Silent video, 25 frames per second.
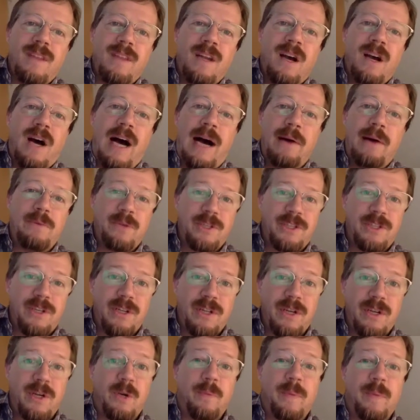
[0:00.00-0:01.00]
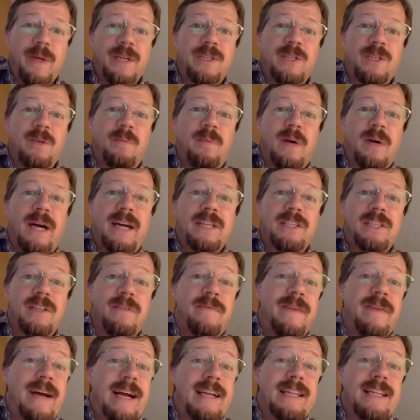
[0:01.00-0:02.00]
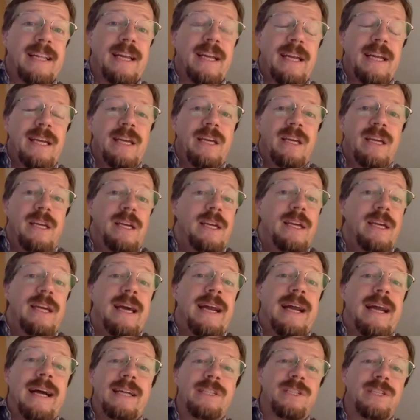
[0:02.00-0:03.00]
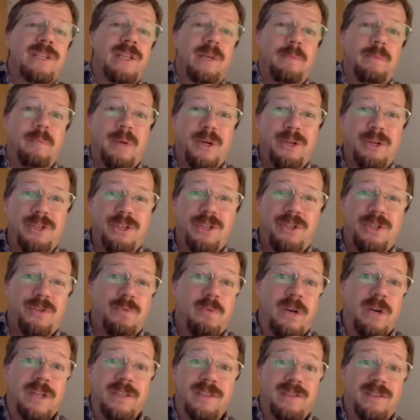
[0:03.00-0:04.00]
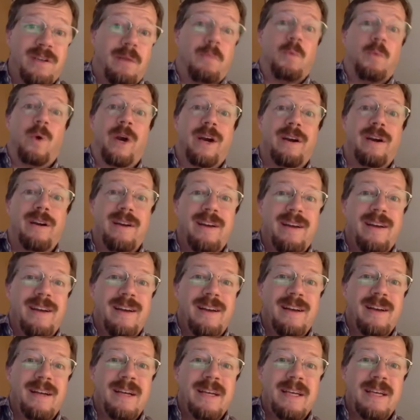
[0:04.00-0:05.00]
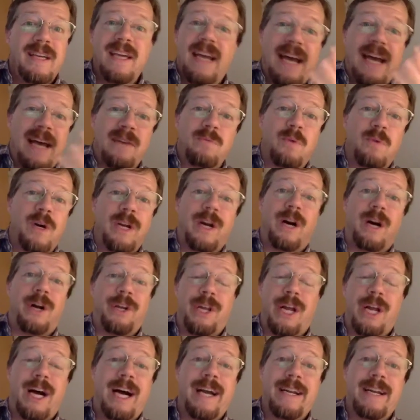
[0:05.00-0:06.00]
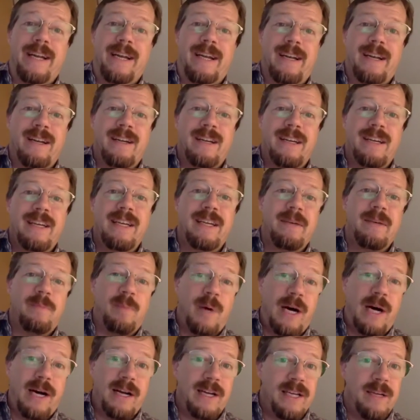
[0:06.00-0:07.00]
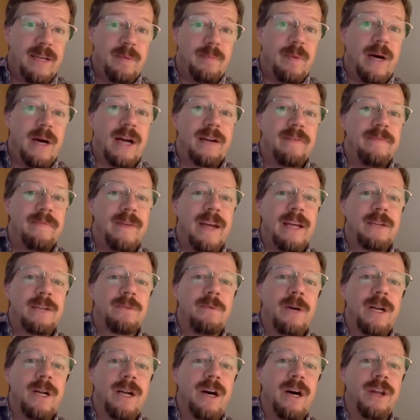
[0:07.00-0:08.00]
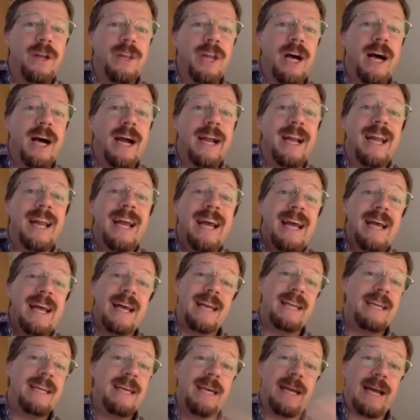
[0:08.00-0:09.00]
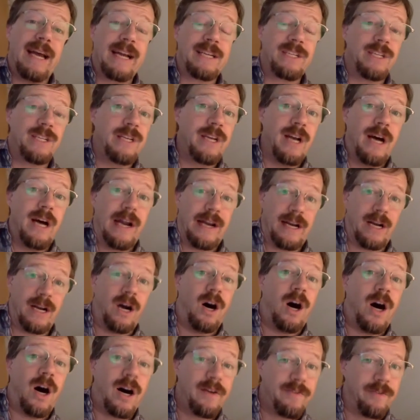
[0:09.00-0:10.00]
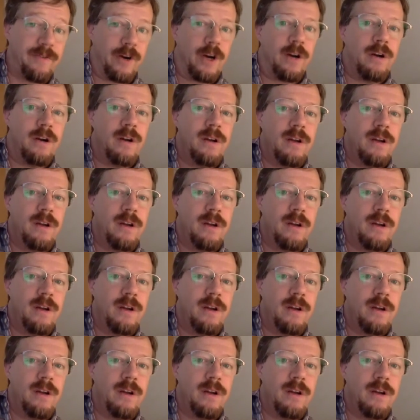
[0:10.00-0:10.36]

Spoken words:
I was a little bit surprised at the fact that he had actually purchased one somewhere. He had one online. He bought a faked one online, and he had actually got an offer.